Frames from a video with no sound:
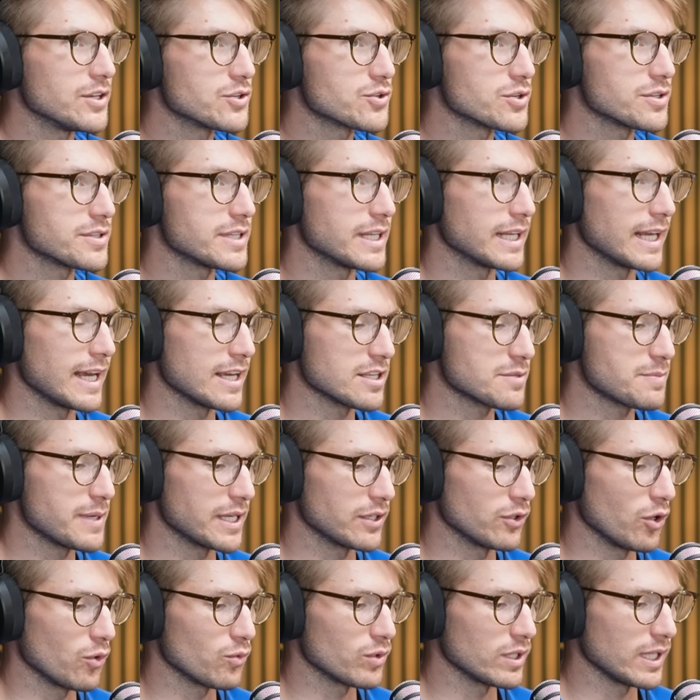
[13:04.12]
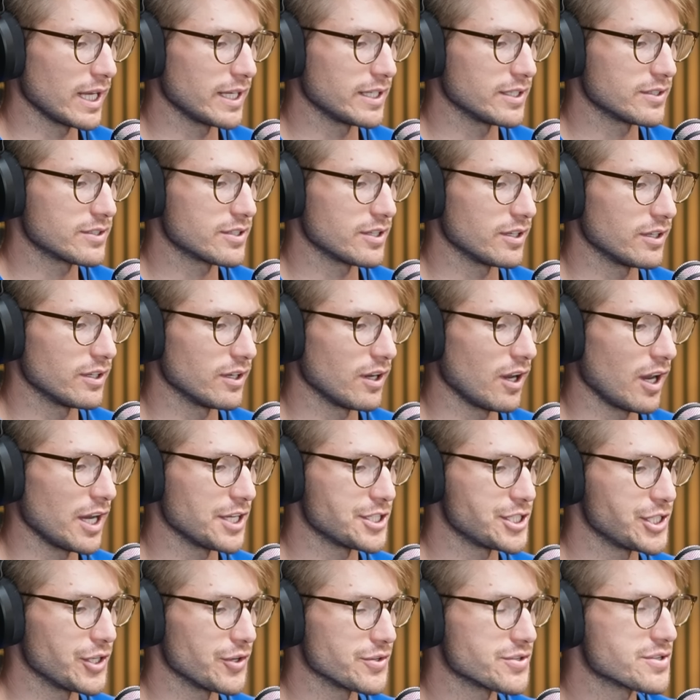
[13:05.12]
interesting aspect, not related to I
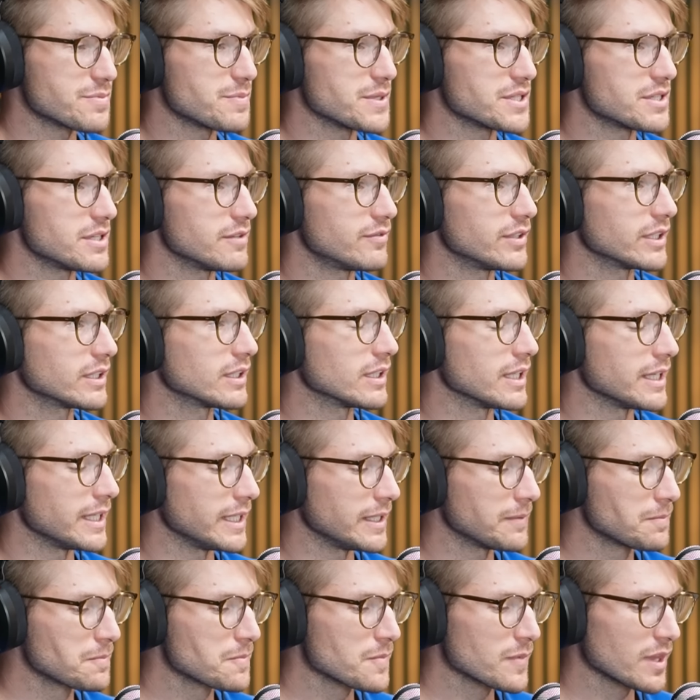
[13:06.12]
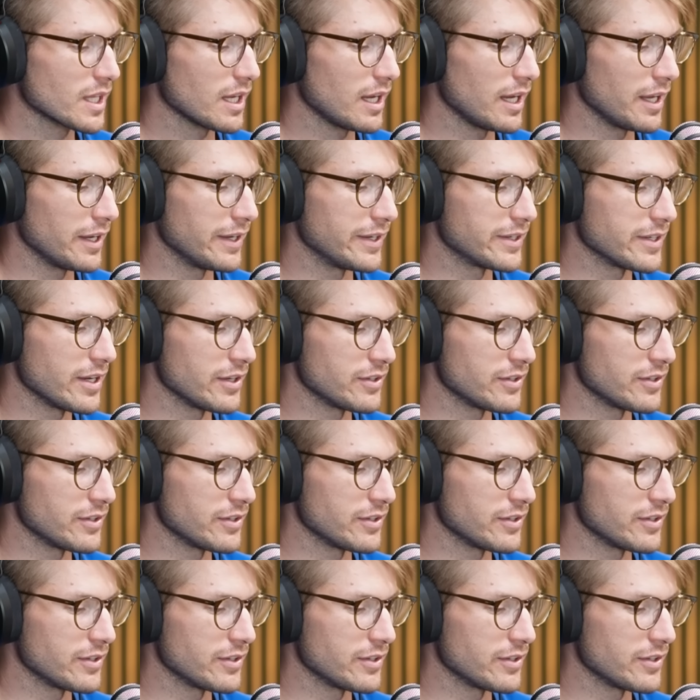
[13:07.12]
G O specifically, and.